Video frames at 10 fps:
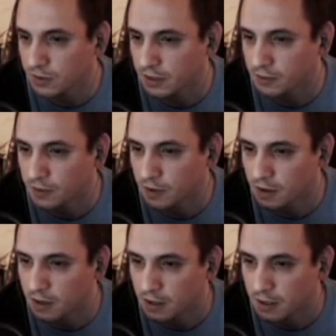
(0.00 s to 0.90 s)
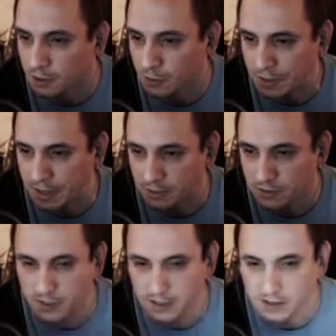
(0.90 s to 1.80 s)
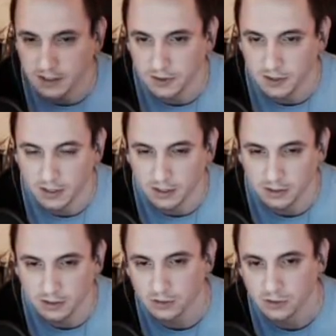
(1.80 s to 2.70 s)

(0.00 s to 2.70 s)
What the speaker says: if our new announcer has anything